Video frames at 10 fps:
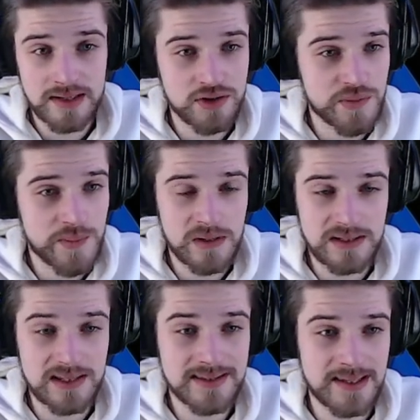They just
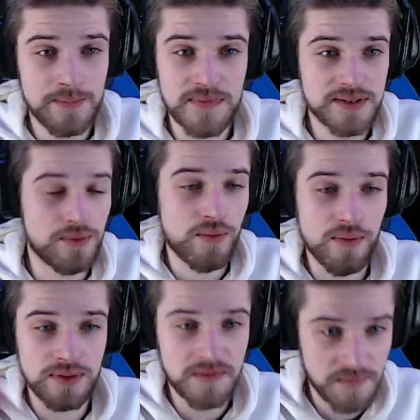brought The Sims to a
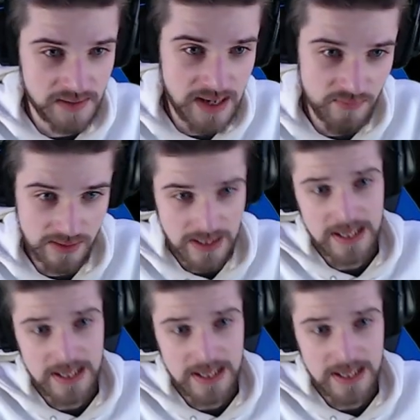whole different level.